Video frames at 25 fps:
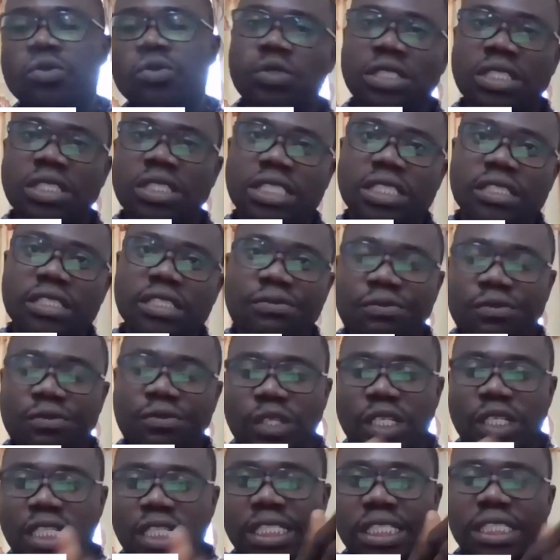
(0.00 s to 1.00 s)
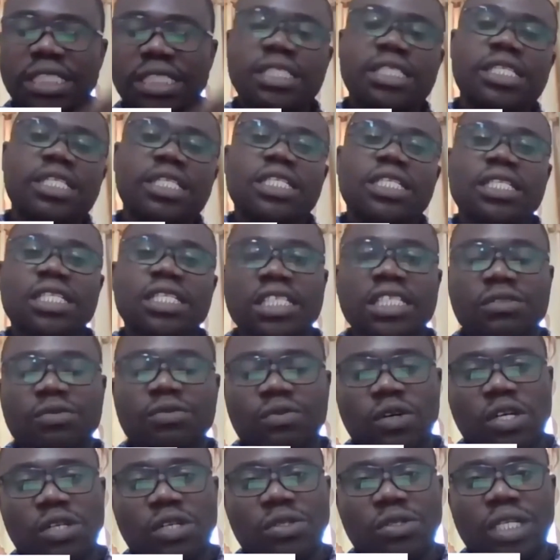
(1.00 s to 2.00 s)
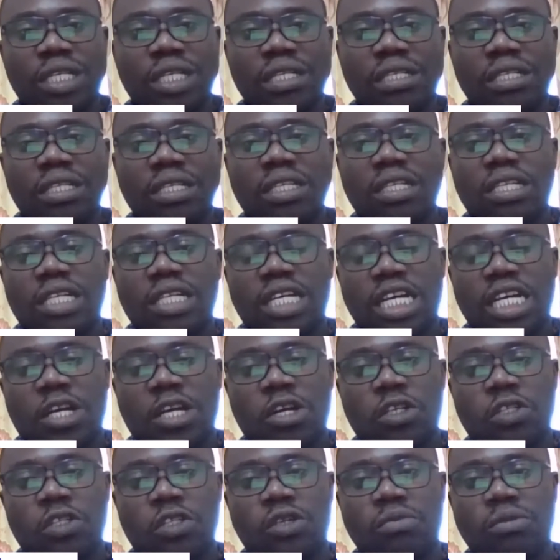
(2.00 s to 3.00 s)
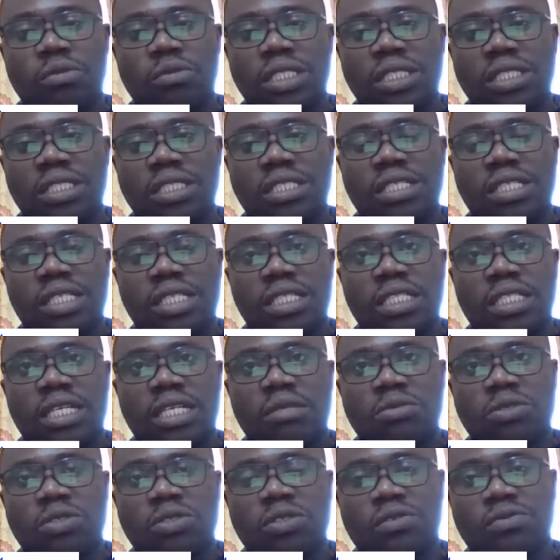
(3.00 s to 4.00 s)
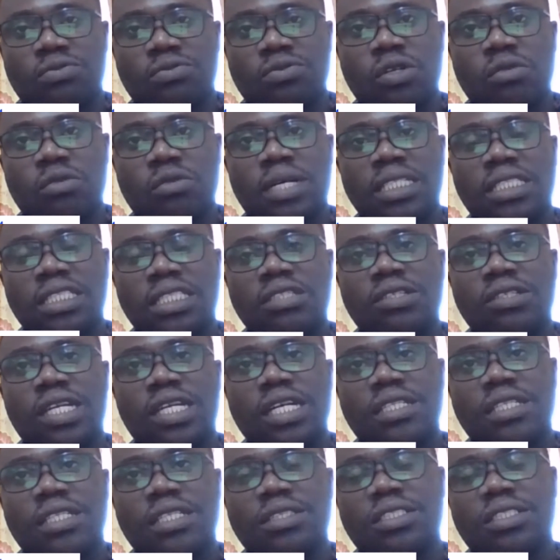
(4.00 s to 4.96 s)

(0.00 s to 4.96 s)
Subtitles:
We still feed these foreign economies in terms of raw materials.